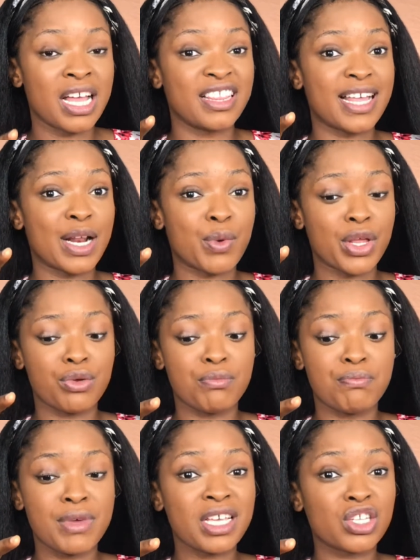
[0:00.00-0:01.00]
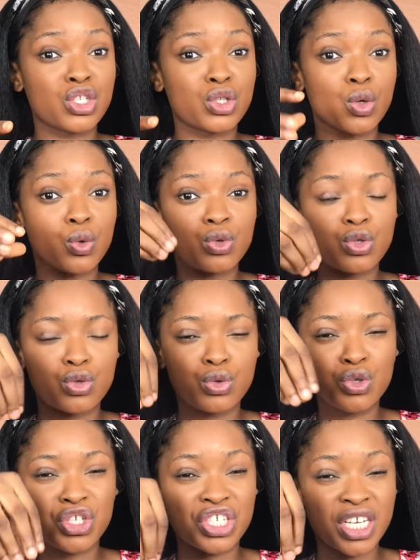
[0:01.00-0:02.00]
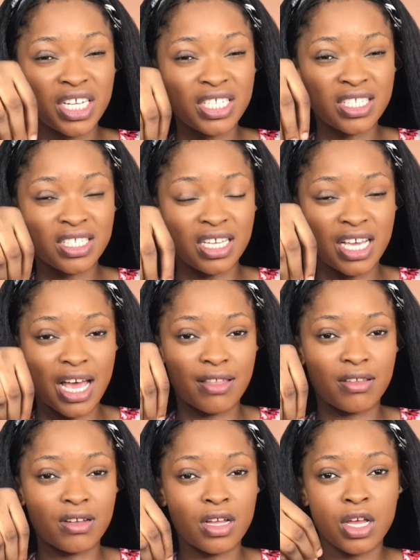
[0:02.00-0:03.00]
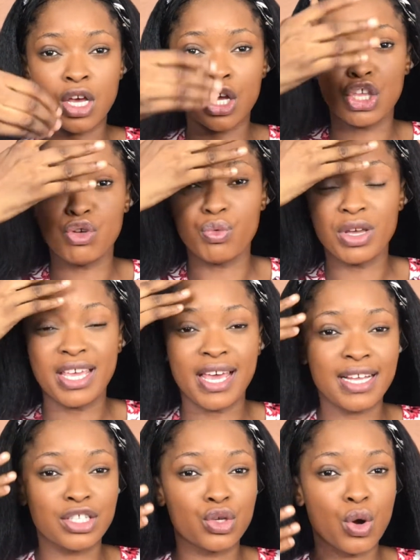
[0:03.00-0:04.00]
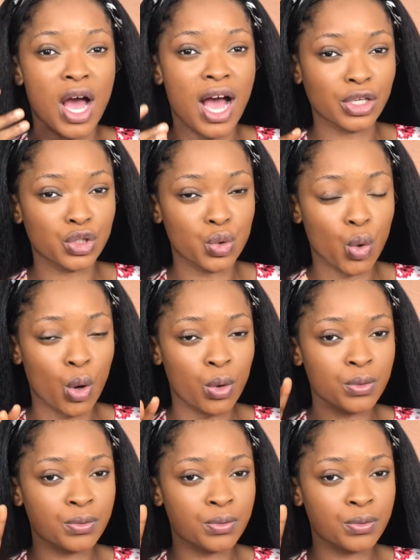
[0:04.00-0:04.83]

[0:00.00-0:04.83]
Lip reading: Then when you mix those two shades together, you will get your actual